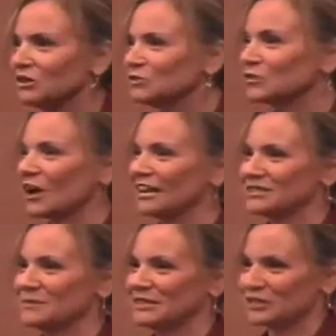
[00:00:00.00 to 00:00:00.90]
you trying
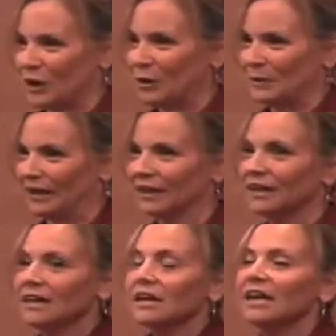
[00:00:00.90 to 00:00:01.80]
to be charming,
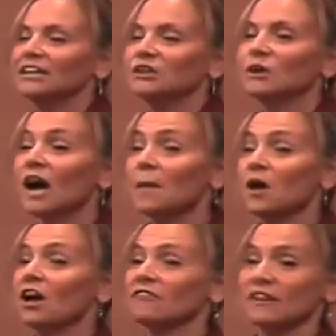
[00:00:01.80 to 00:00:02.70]
and you come
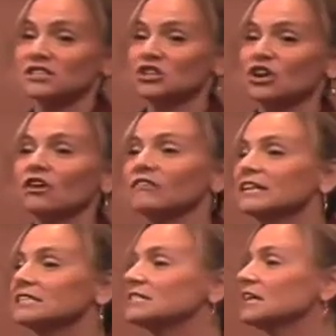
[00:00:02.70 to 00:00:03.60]
off as
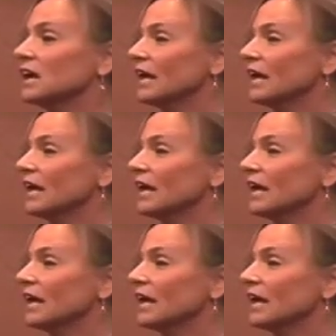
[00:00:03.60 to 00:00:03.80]
nervous